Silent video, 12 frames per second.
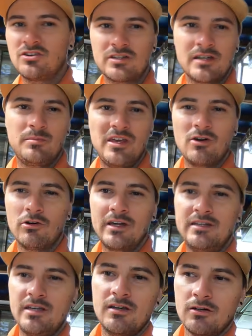not going to be
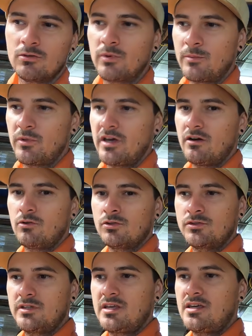ideal when we're
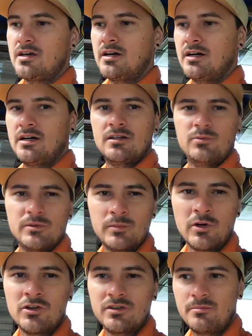on
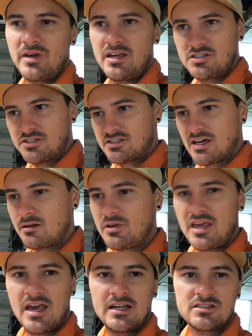the beach. It's going to
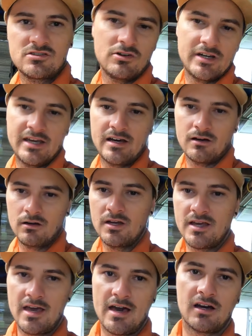be outside our
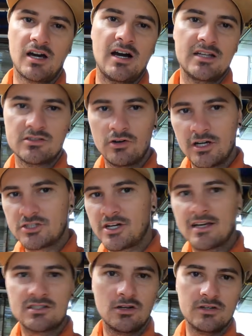car tyre
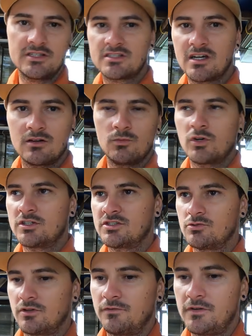track, so it is going to want to
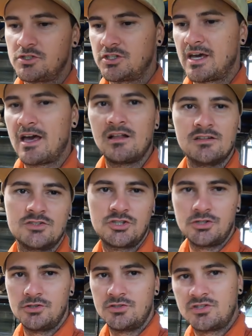sort of fishtail and
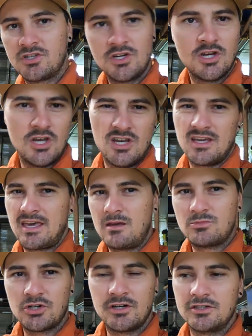
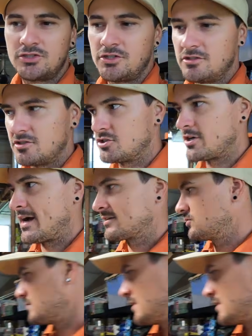keep trying to choose a track to